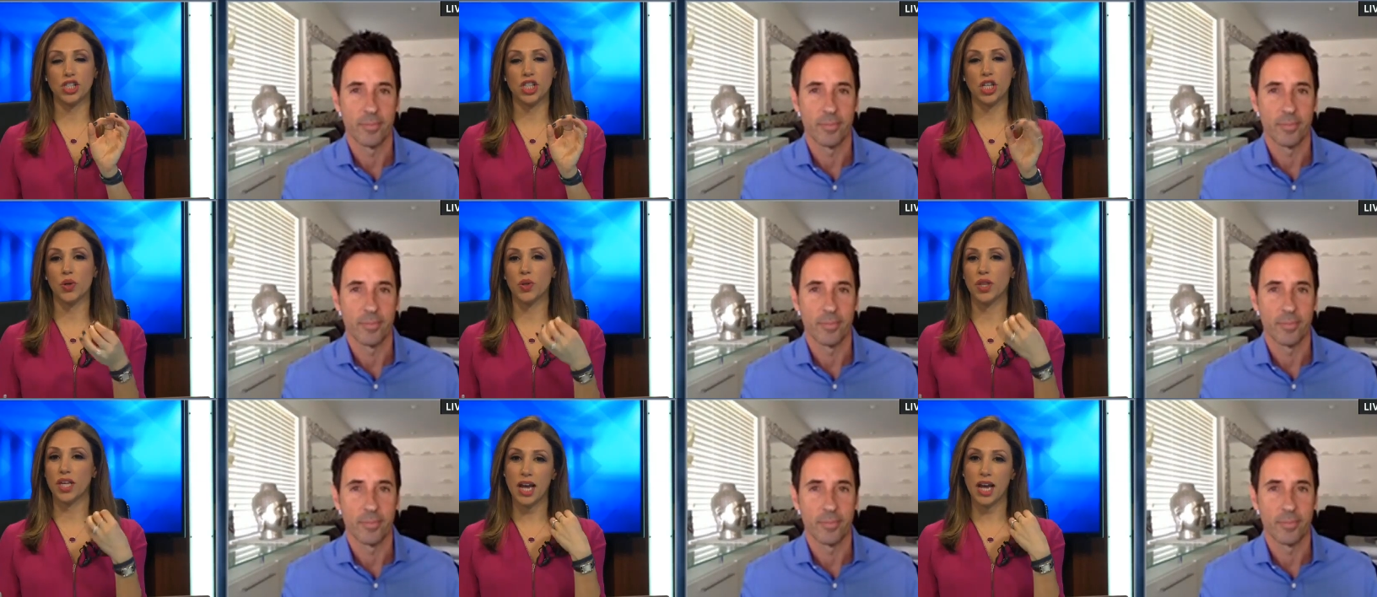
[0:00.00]

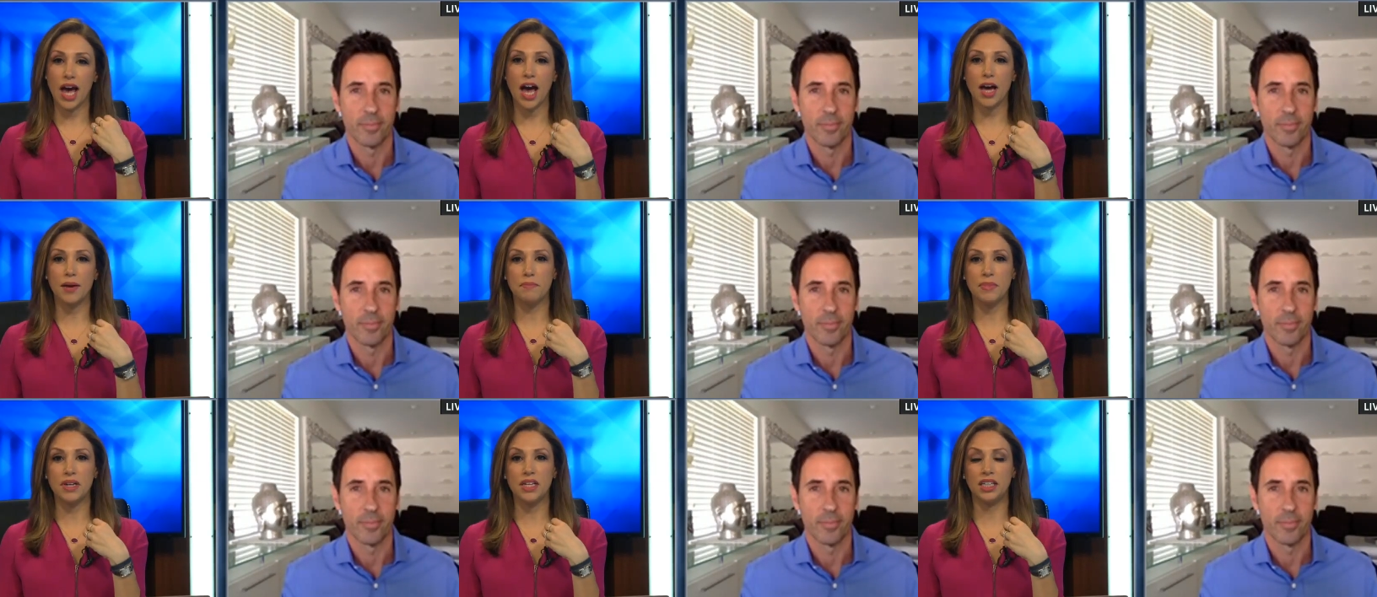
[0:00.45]
Speaker 1: though, that
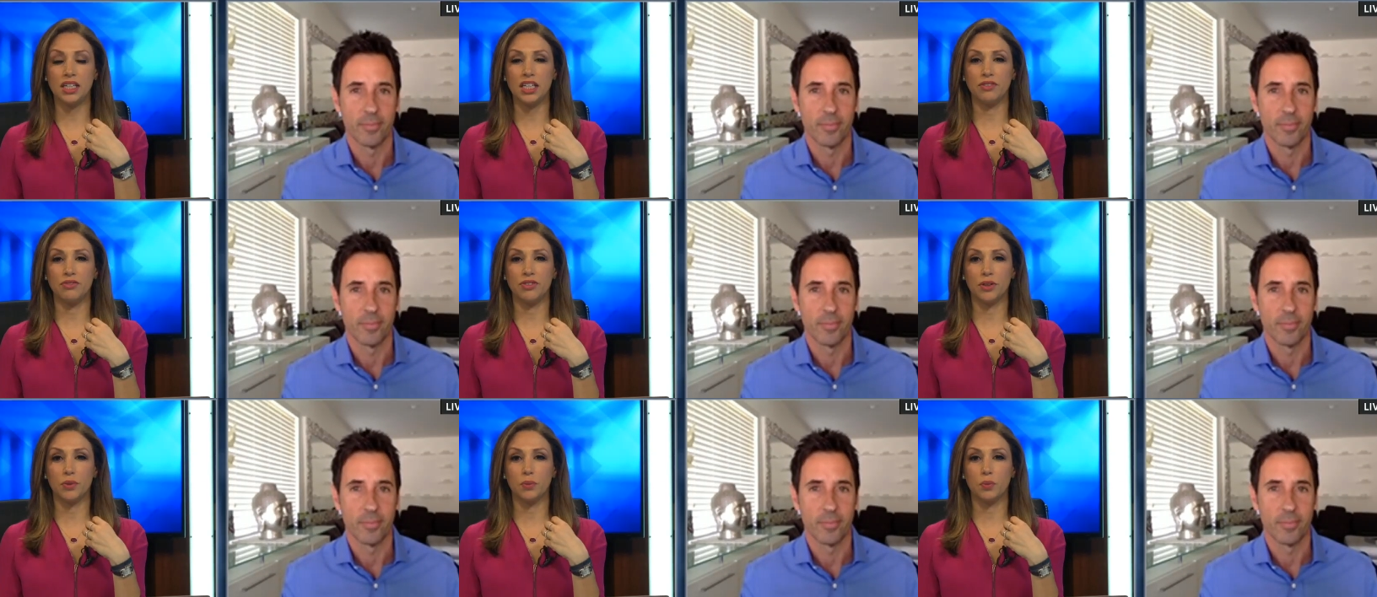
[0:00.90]
had me
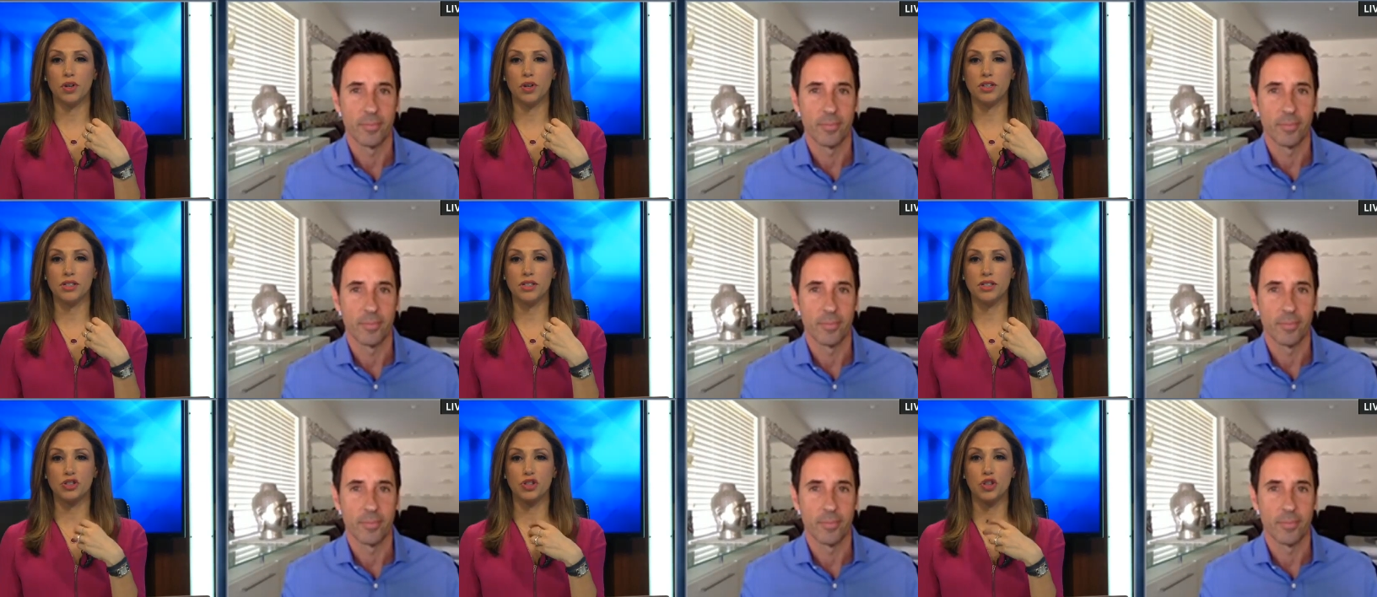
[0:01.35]
even
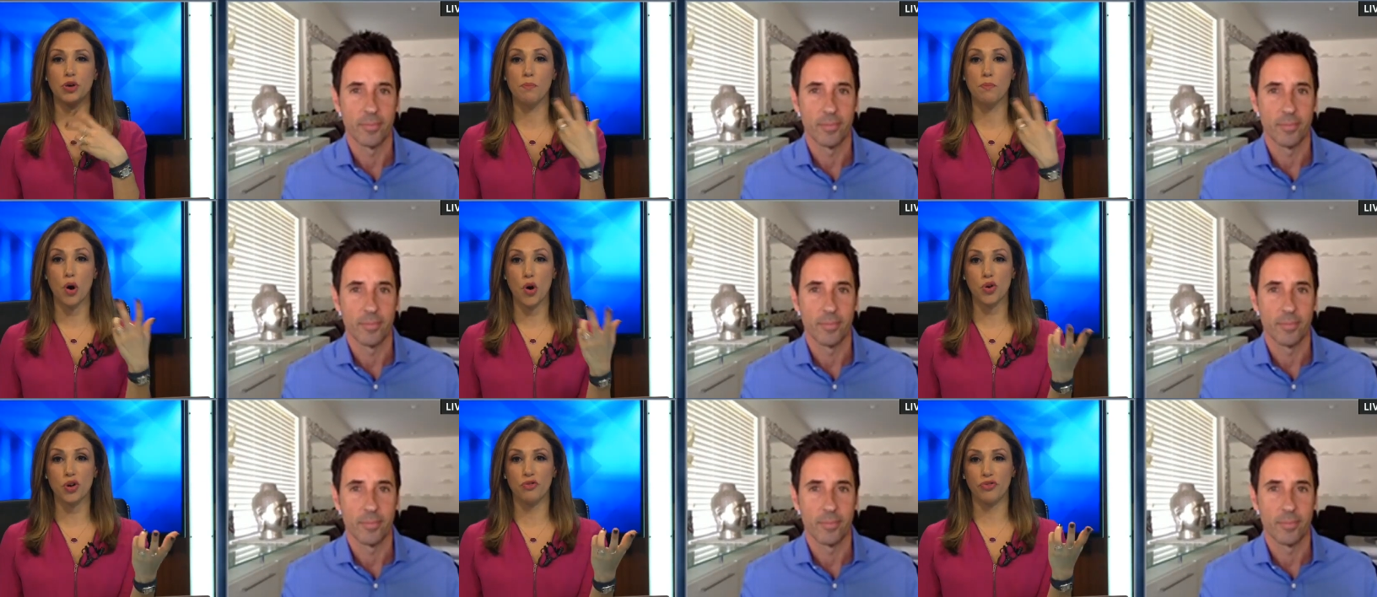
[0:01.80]
was the
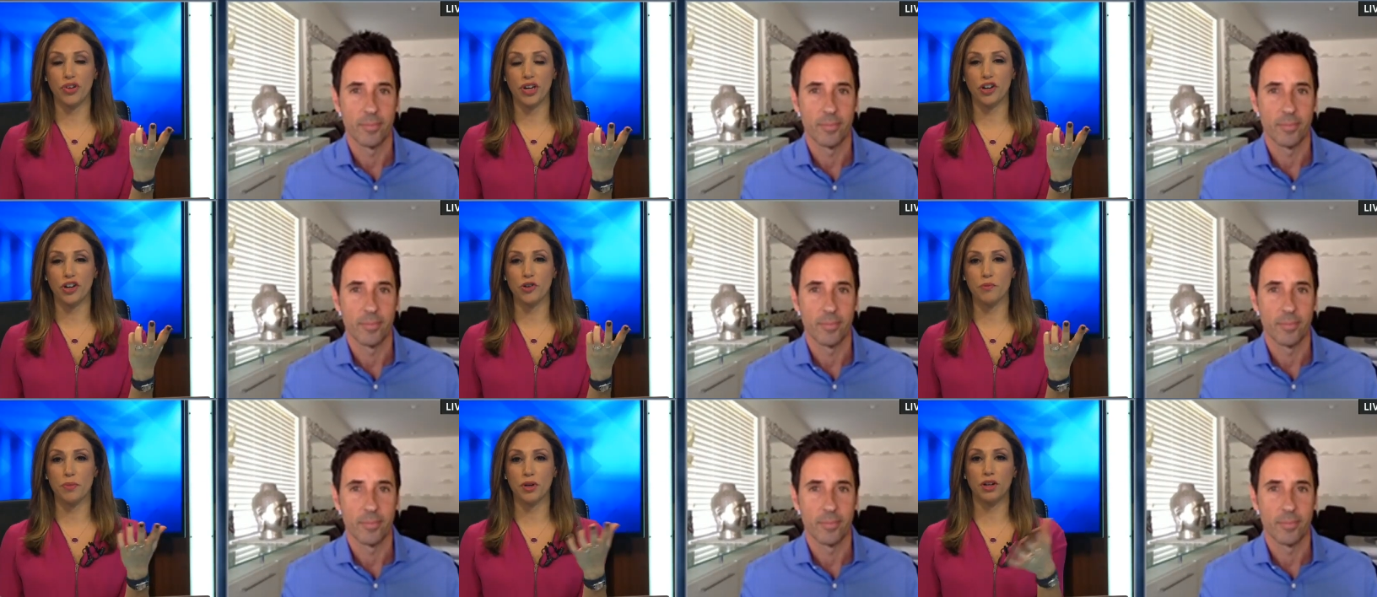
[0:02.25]
motive
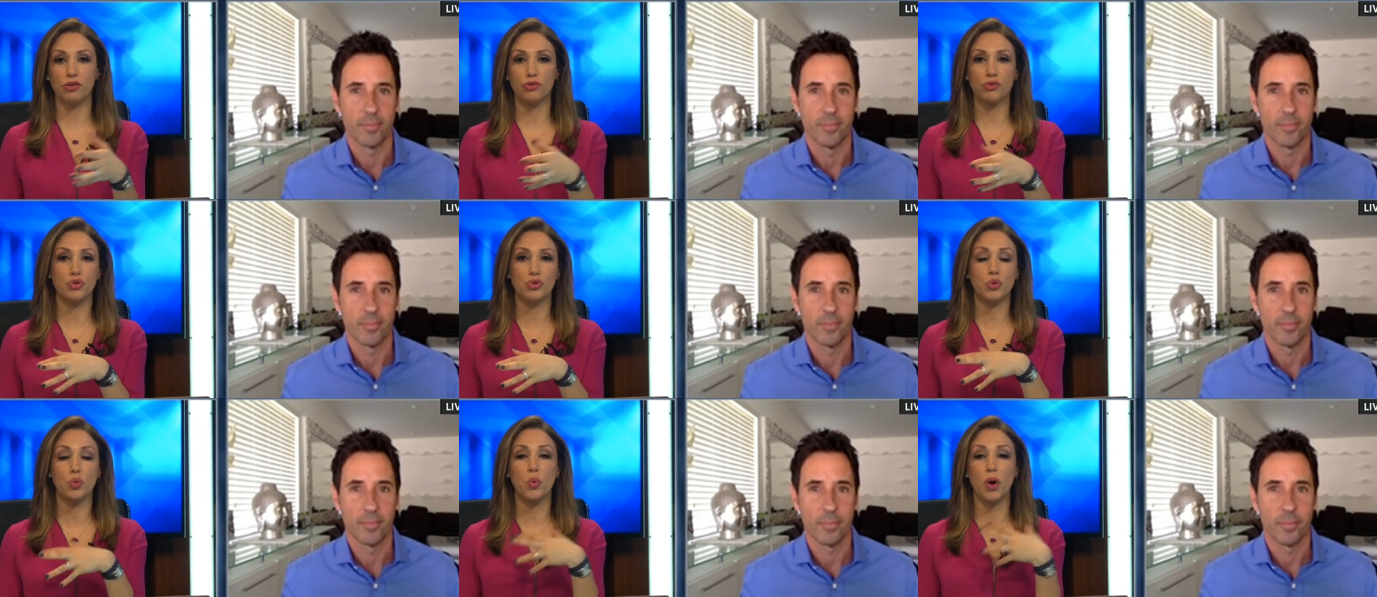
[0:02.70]
here,
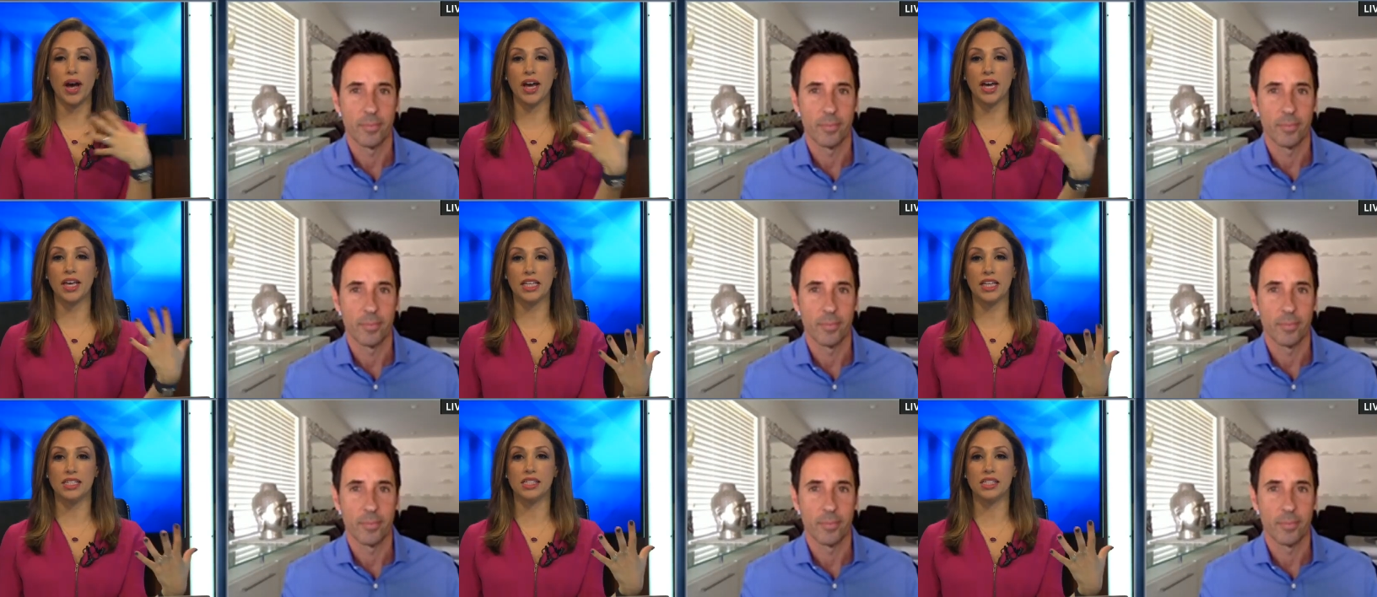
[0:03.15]
because the way